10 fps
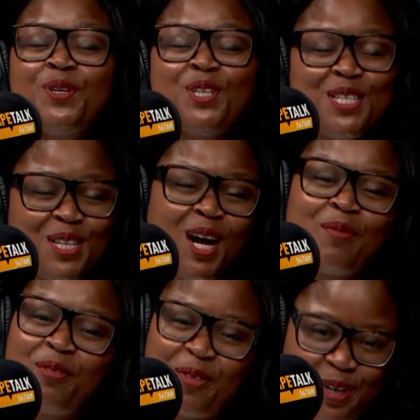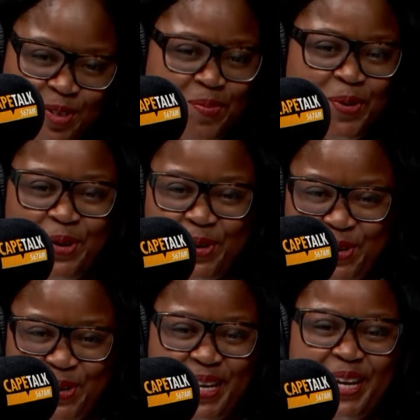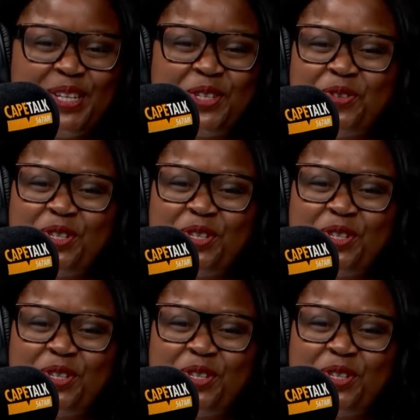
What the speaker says: machines are coming for us, Prue. They can do